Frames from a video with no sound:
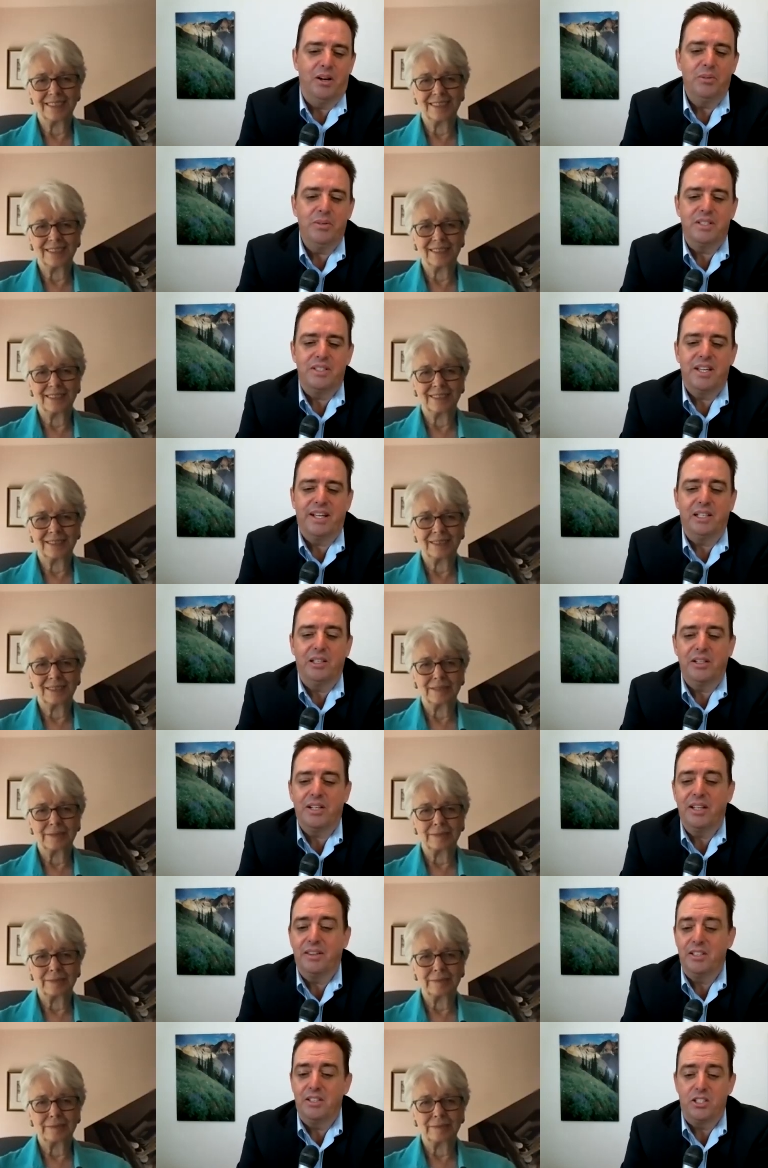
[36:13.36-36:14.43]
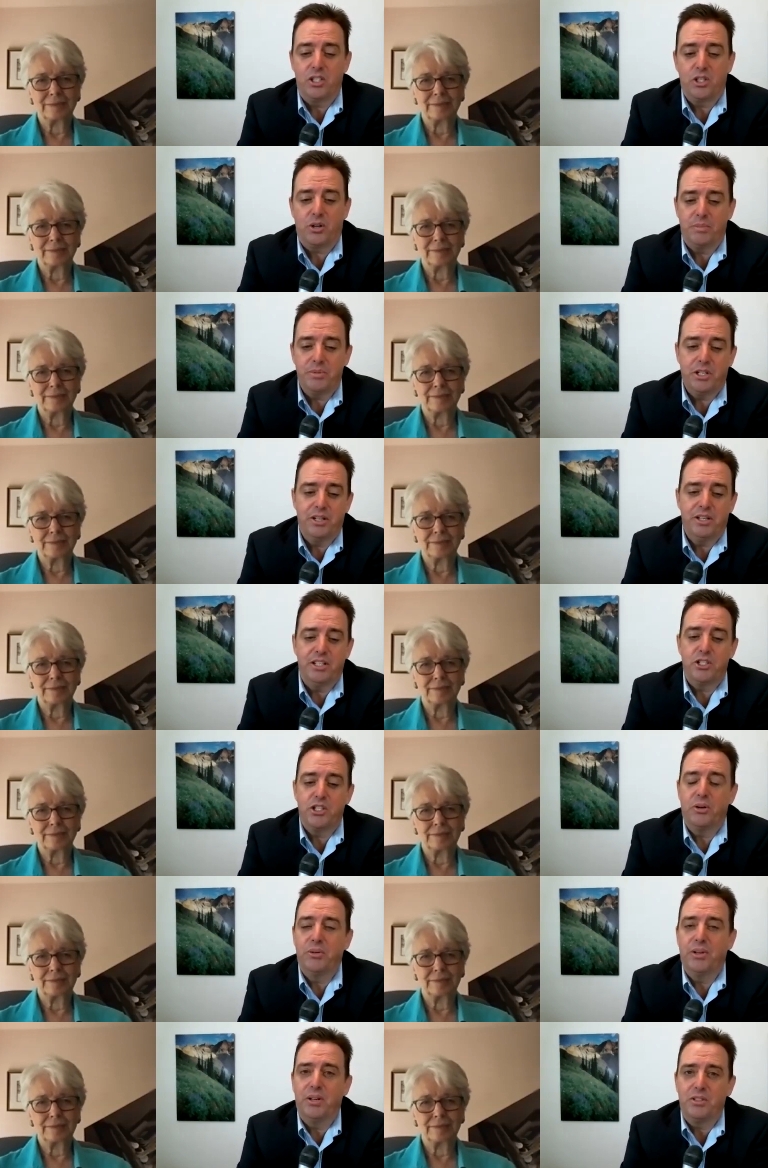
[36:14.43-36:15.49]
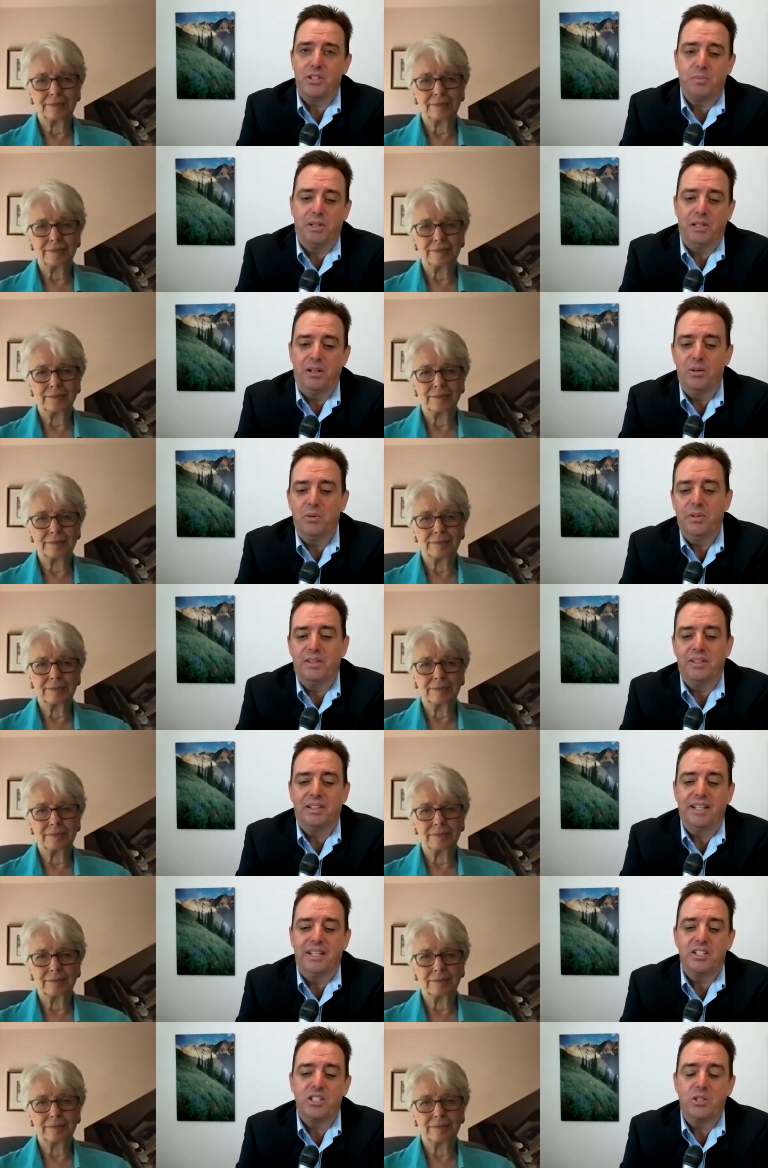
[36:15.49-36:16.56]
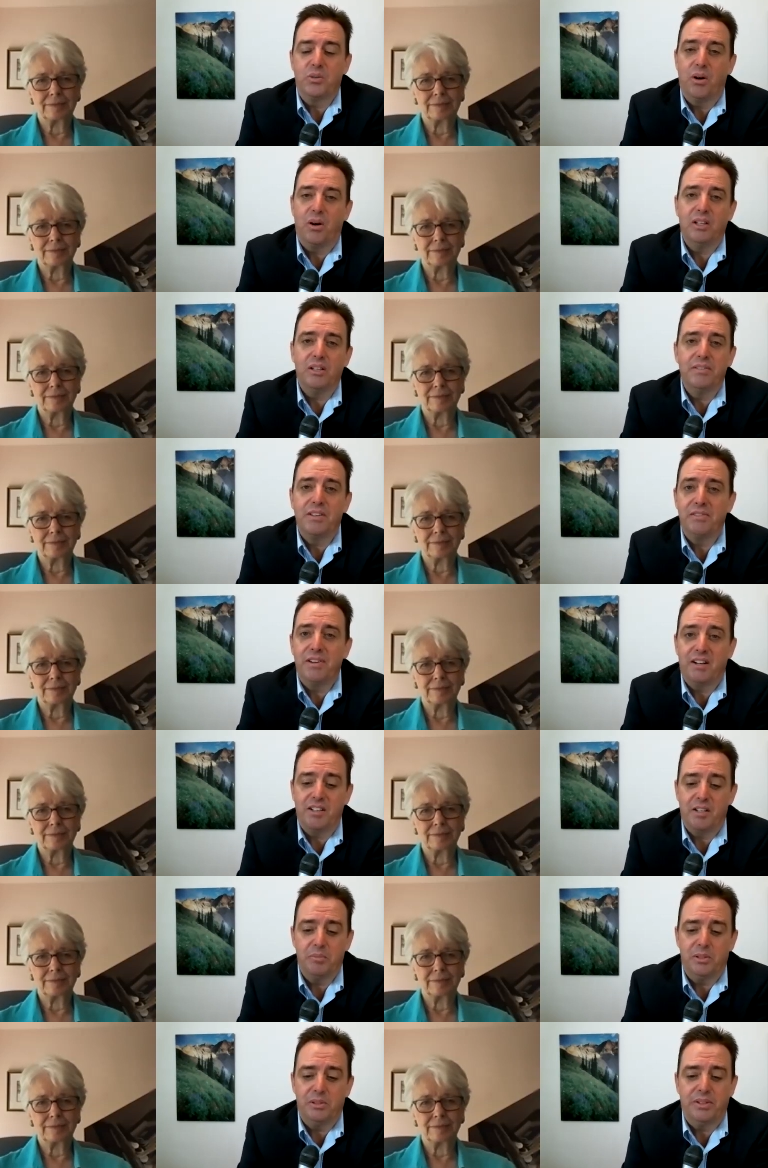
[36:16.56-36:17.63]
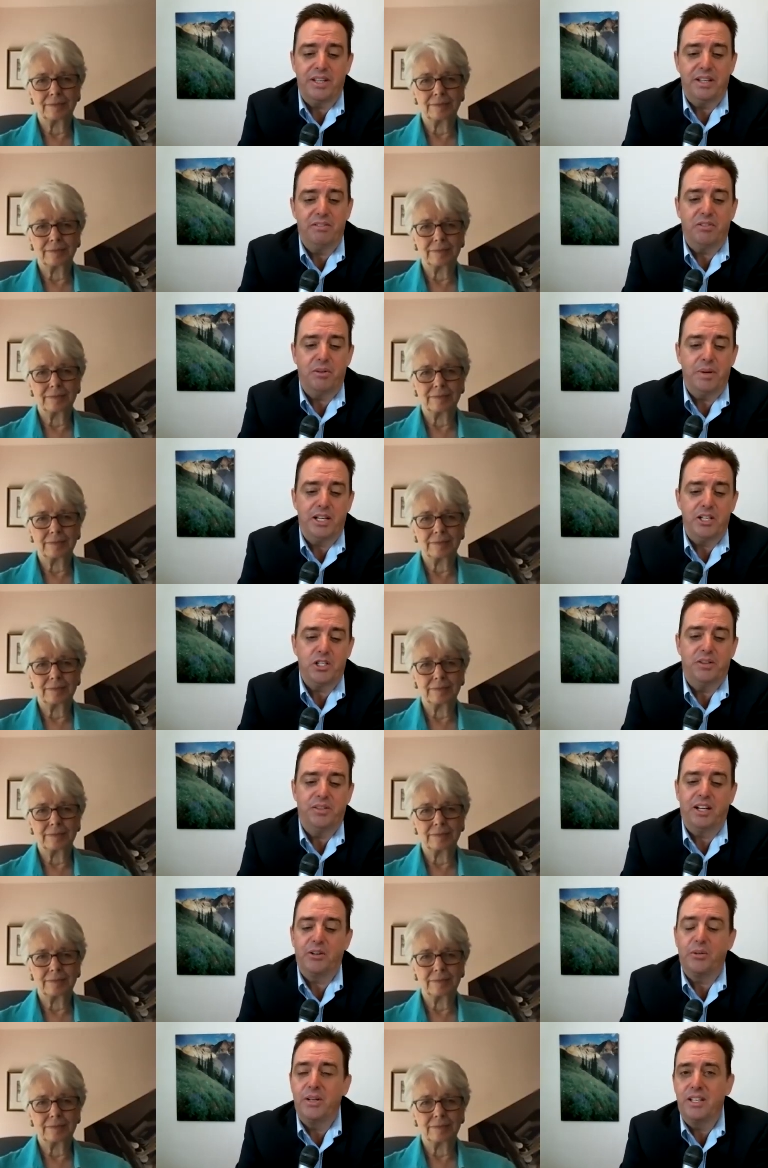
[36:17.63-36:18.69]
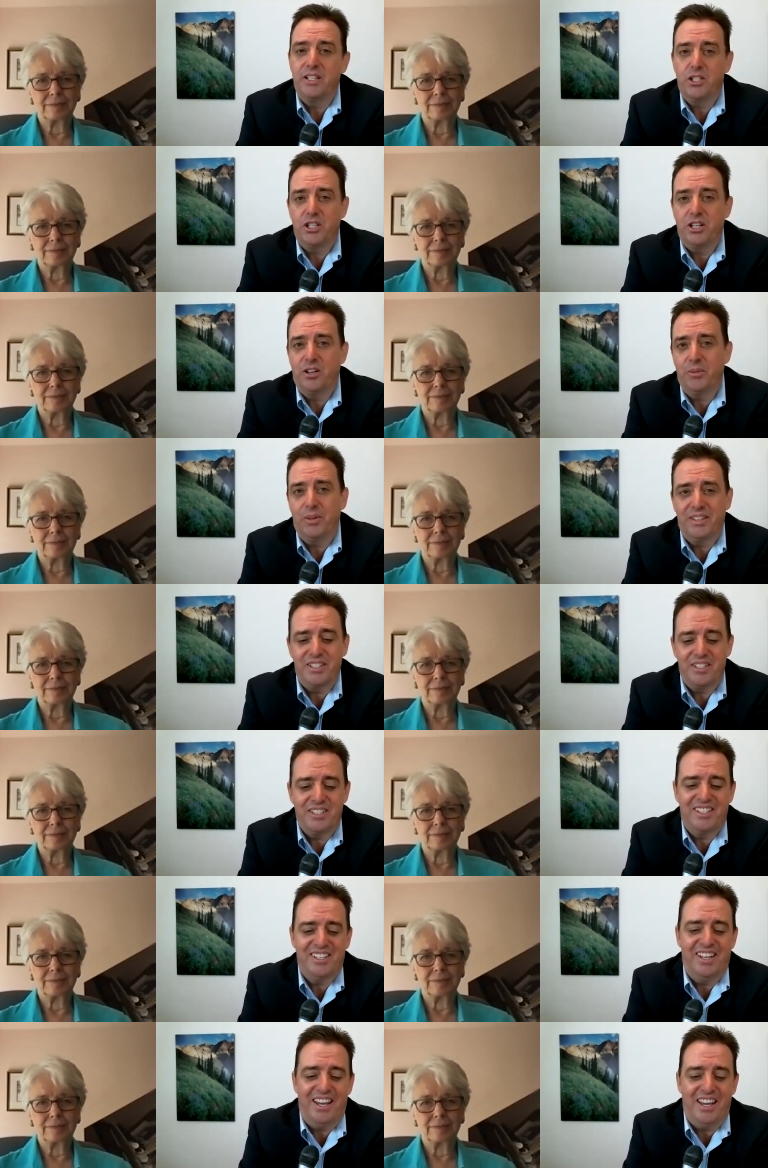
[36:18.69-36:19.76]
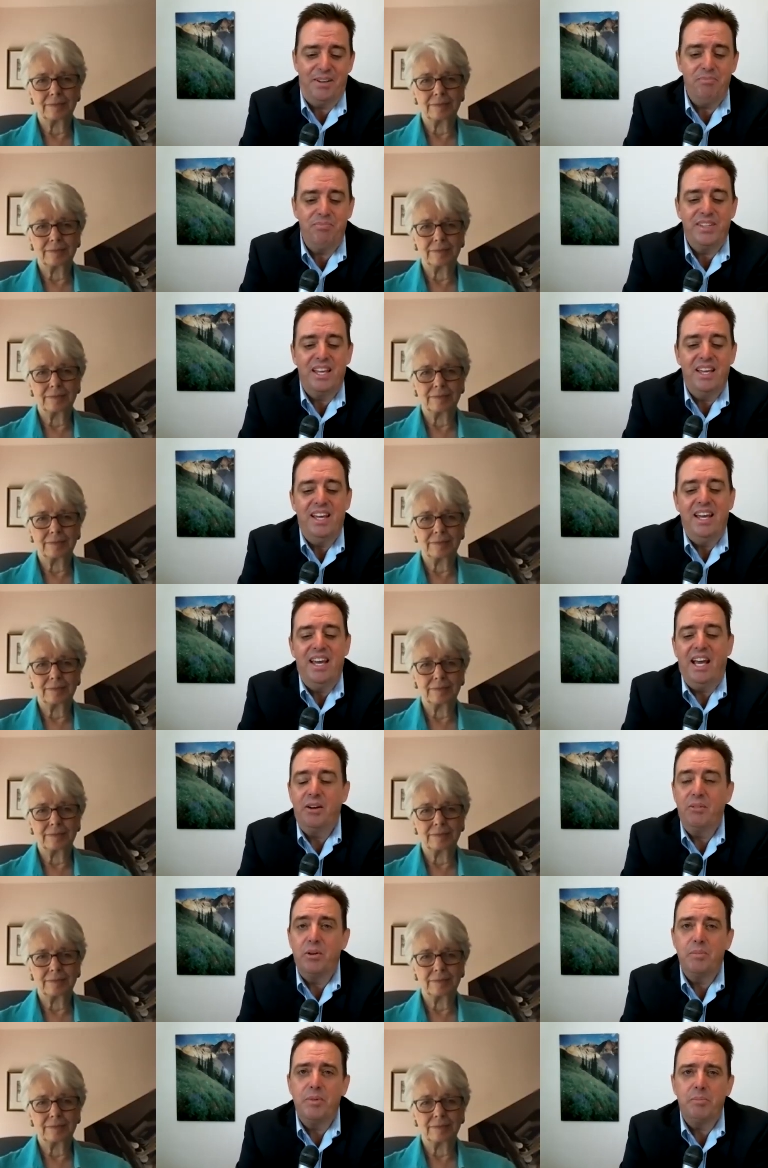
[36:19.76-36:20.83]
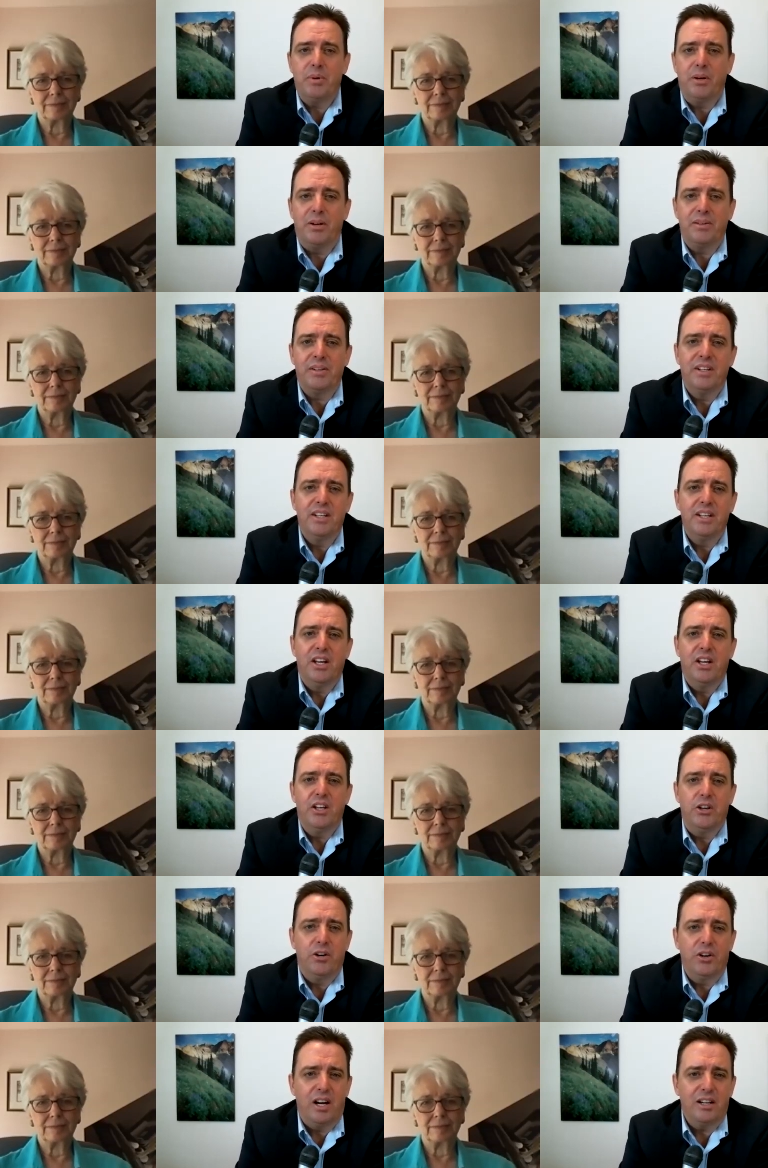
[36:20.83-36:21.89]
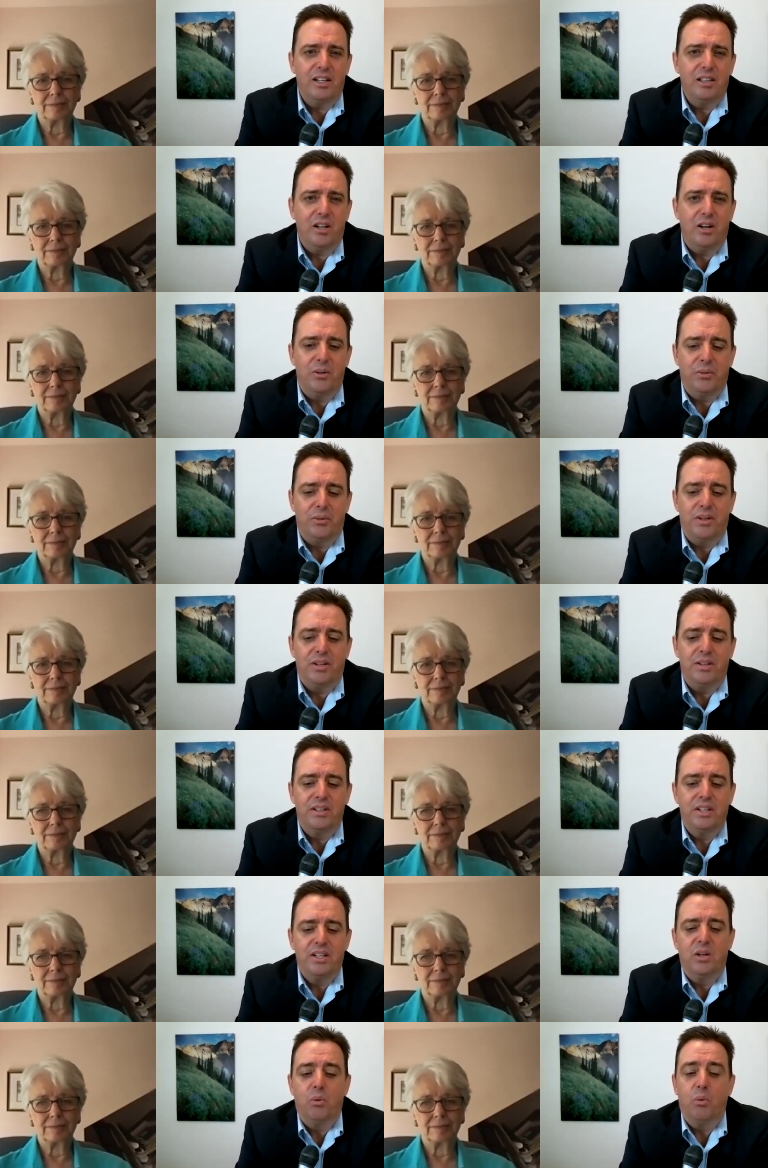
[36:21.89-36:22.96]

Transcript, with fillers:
Speaker 1: below and take a look at the description and show notes below with links to all of the valuable information that Crit has shared with us today. And remember, you're not alone.